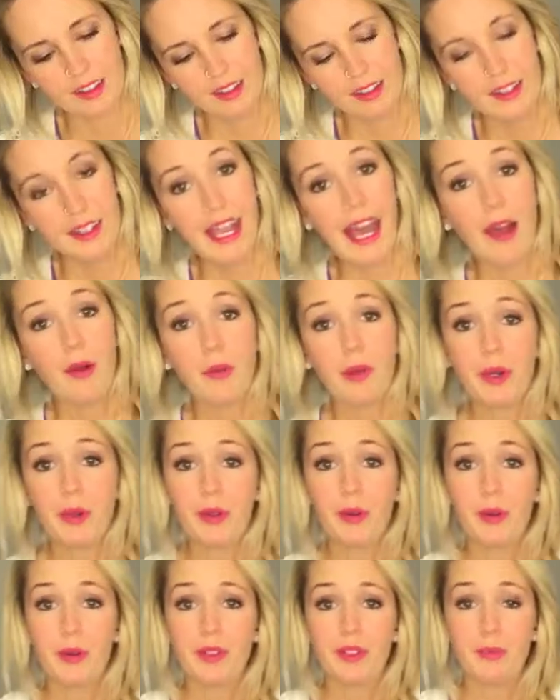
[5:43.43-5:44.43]
Now we are
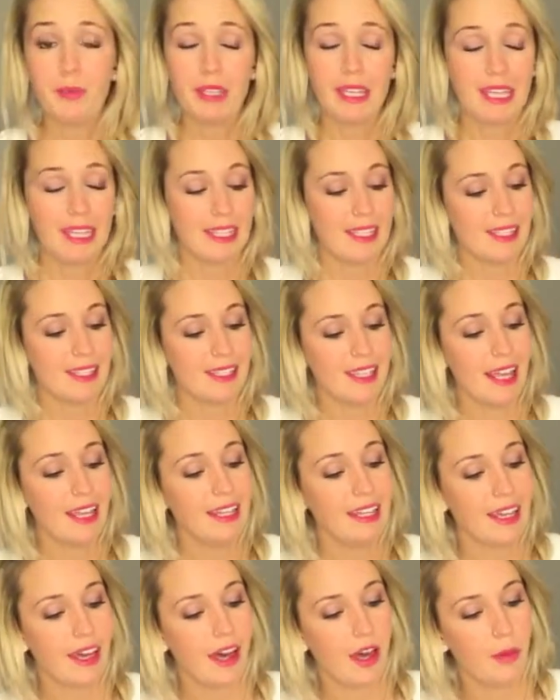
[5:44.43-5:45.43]
going to begin
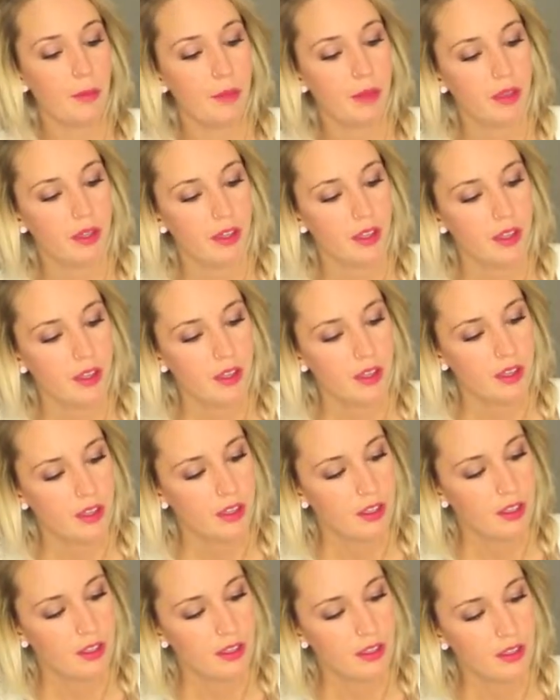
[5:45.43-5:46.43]
setting up
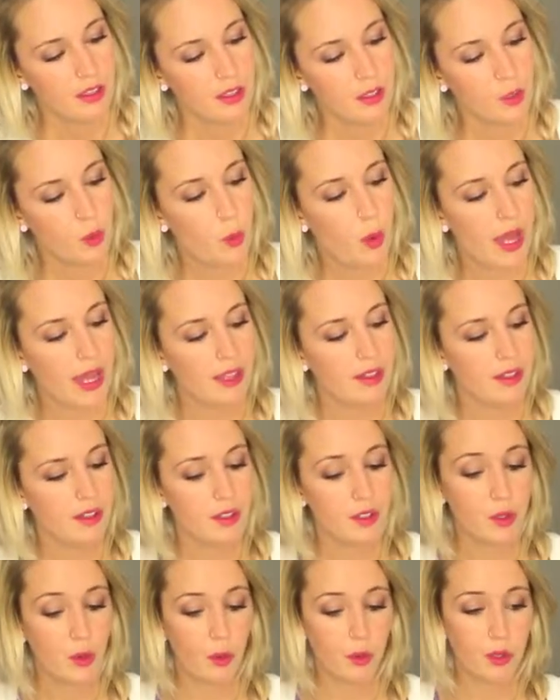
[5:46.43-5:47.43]
the twine that
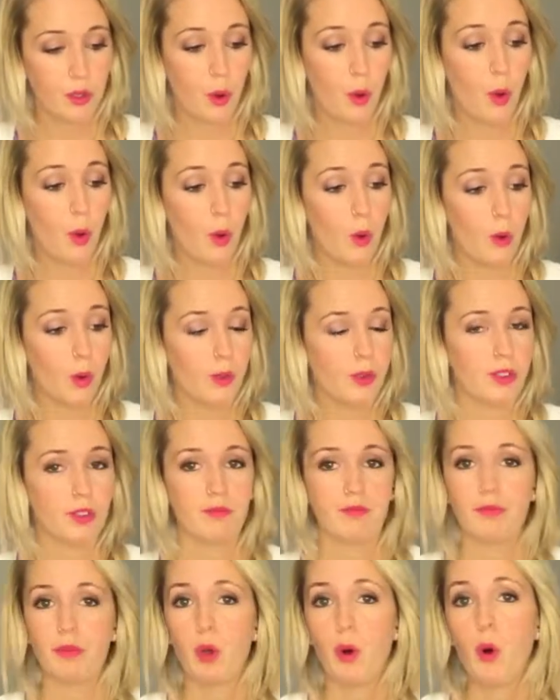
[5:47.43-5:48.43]
is going to hold
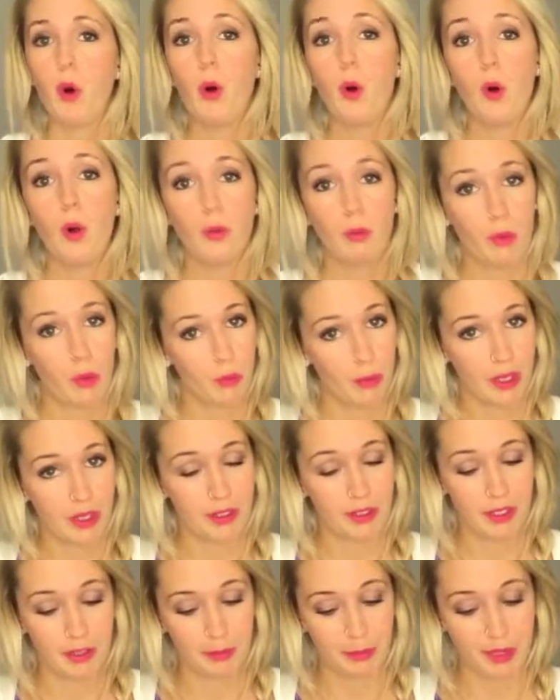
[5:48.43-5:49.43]
the whole
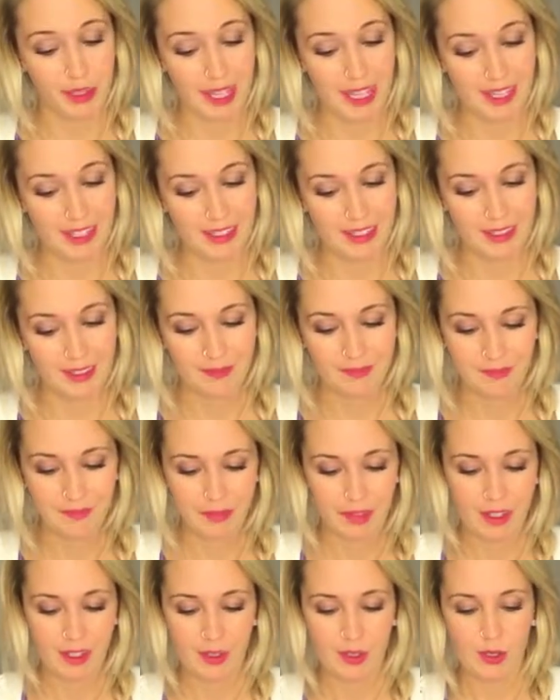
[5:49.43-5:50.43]
mobile in place.
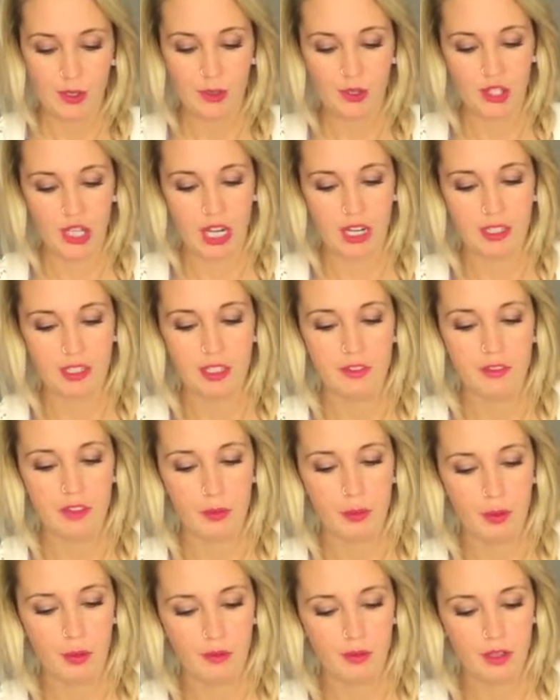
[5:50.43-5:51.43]
So gently
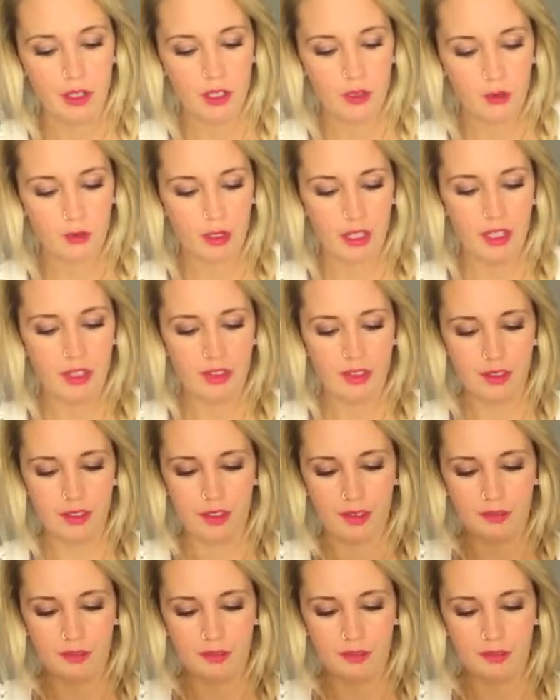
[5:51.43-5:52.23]
flip over your wreath,